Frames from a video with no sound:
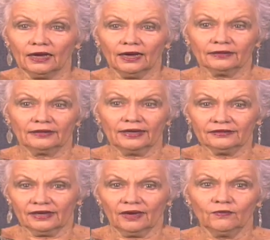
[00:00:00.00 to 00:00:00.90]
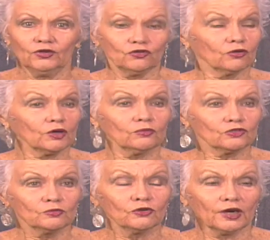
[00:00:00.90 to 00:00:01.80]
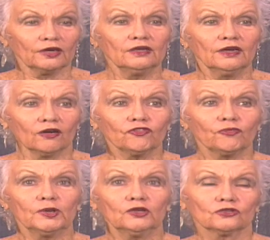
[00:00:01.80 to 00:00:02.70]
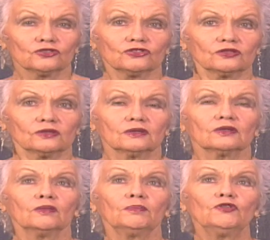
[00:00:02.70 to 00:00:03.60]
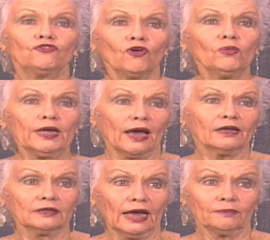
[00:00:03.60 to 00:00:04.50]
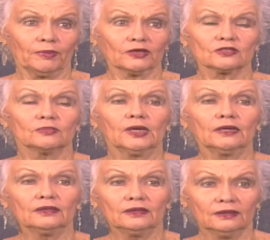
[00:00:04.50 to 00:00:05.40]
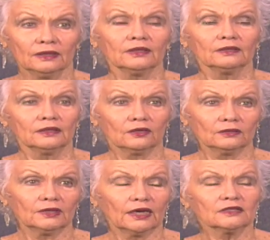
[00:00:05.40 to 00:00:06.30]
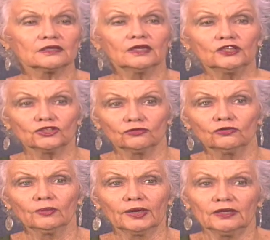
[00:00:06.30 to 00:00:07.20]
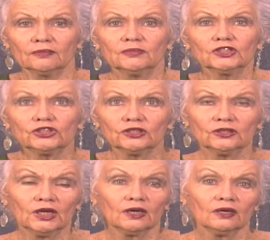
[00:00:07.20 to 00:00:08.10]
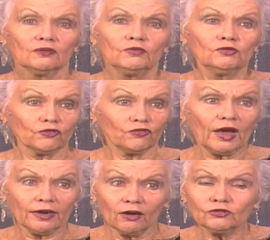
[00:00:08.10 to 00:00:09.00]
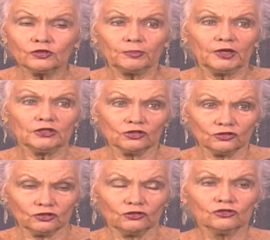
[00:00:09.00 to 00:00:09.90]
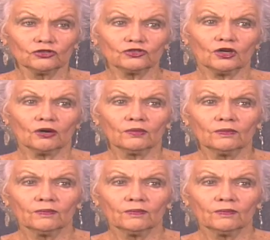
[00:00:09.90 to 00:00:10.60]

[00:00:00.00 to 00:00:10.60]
At that time we thought it was more than enough, because before we had that possibility, the isolation room and admission, we were flying out the patients to Curacao.